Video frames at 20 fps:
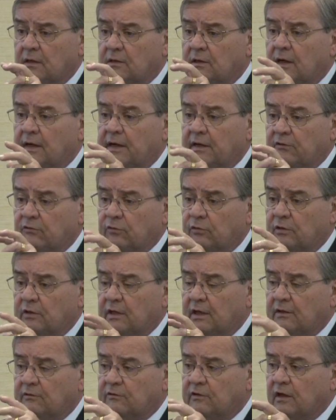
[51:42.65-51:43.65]
clients would
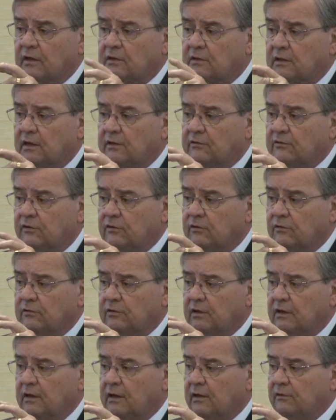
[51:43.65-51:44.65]
take psychological
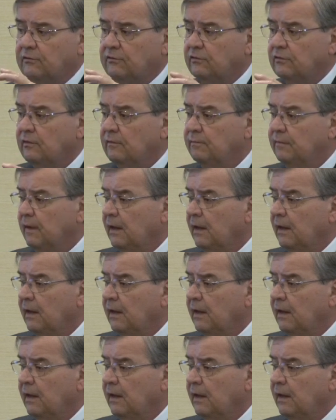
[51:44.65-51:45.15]
tests,